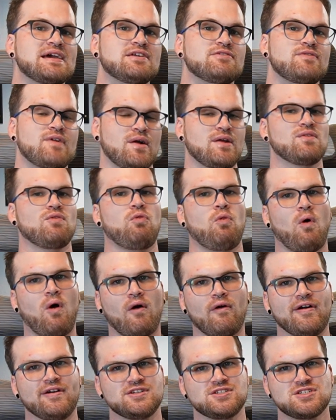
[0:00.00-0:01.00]
in a very
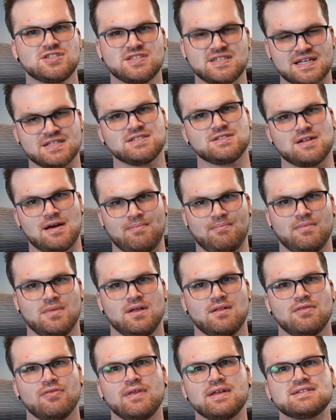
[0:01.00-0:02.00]
large system
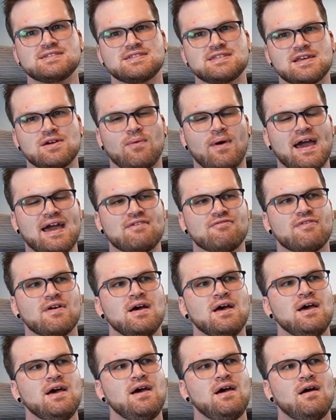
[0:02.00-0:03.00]
than Z Wave.
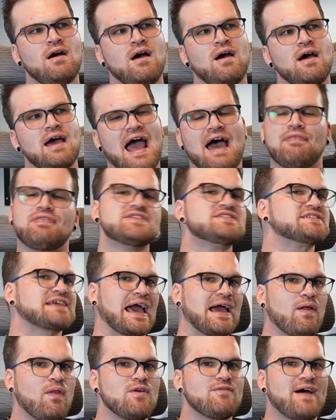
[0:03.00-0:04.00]
At the
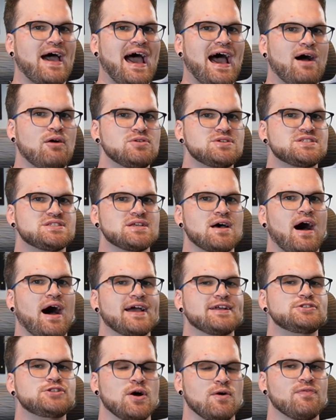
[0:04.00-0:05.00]
scale of a house, I
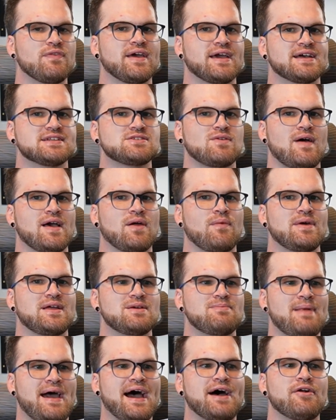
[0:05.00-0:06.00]
don't think it's likely to
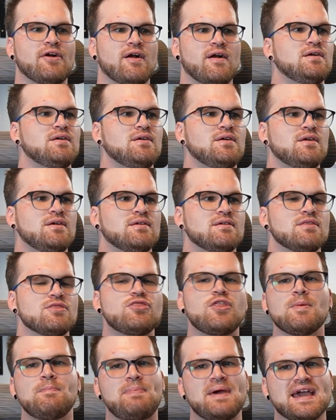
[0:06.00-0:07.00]
matter.
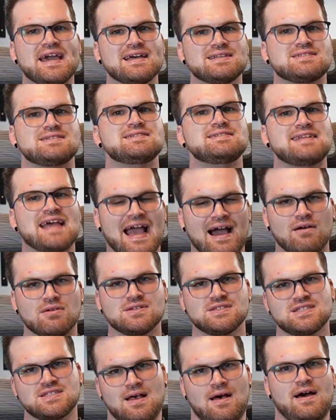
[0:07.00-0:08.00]
The biggest
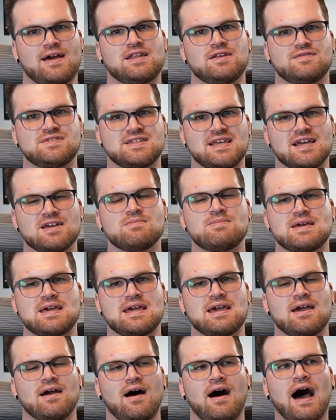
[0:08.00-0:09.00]
downside of
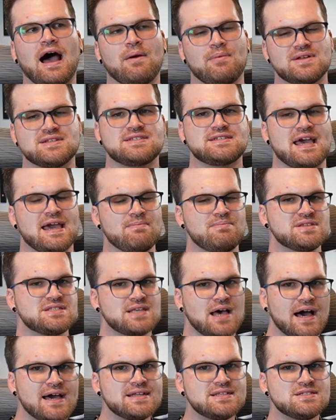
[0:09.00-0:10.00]
Zigbee, I would say,
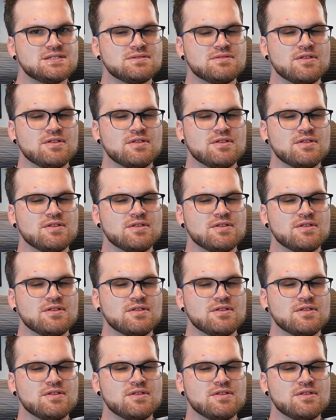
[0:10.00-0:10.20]
besides